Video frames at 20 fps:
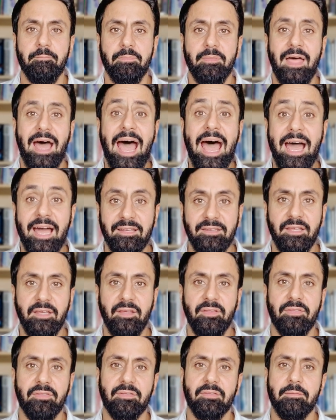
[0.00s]
the
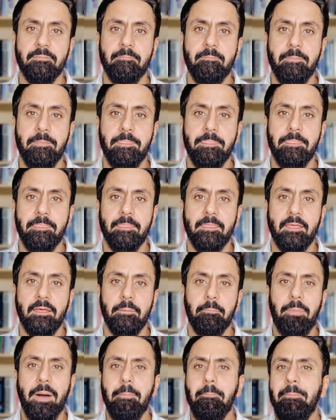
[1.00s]
ahadith,
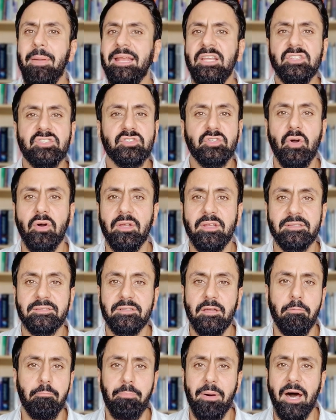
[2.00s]
but many scholars
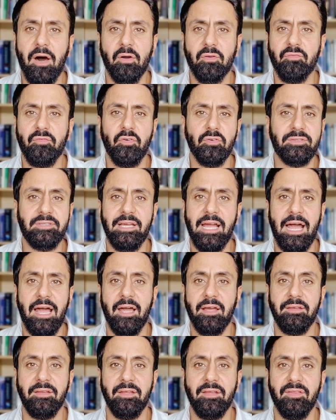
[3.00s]
compiled forty
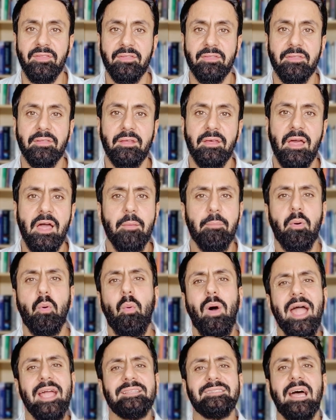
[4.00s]
ahadith. But
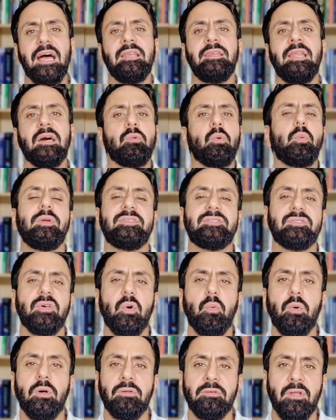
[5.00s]
why is An-Nawawi
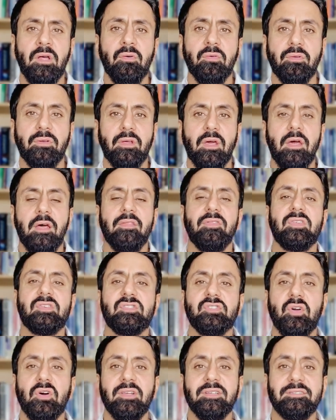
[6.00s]
so well known? The
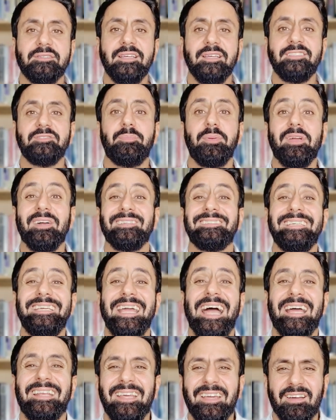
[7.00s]
scholar says because he
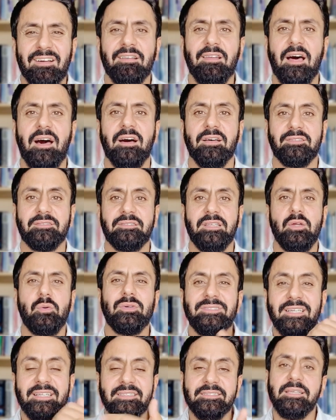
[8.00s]
had ikhlas. It
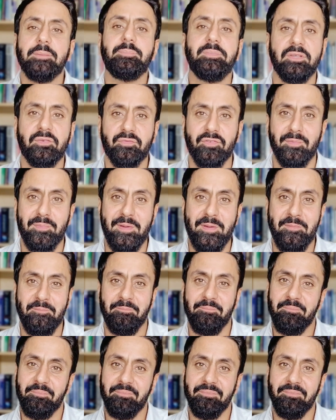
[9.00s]
was accepted from him.